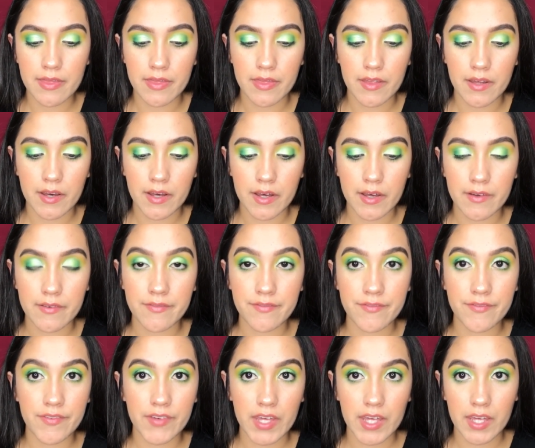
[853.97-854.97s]
the
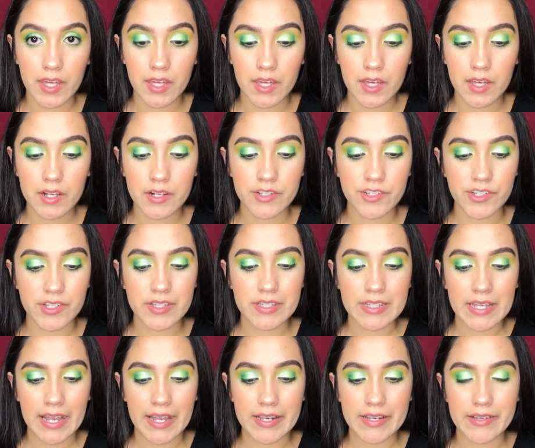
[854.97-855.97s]
fee, just
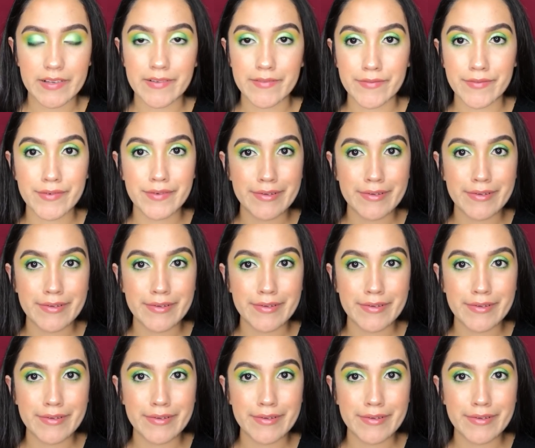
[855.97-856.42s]
kind of